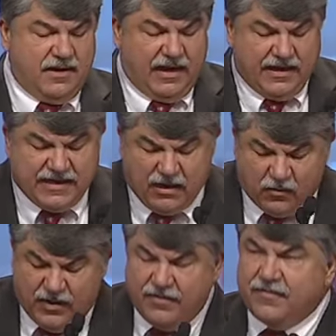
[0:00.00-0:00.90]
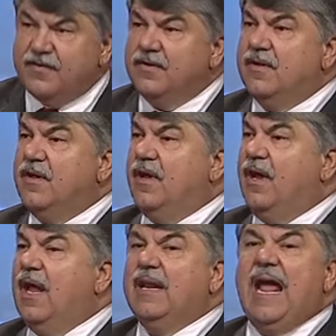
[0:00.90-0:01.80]
And yet we've
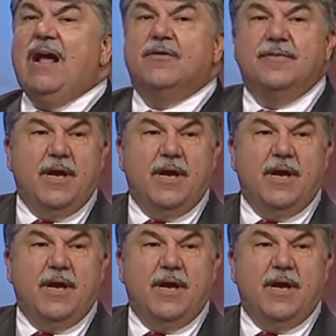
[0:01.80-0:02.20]
allowed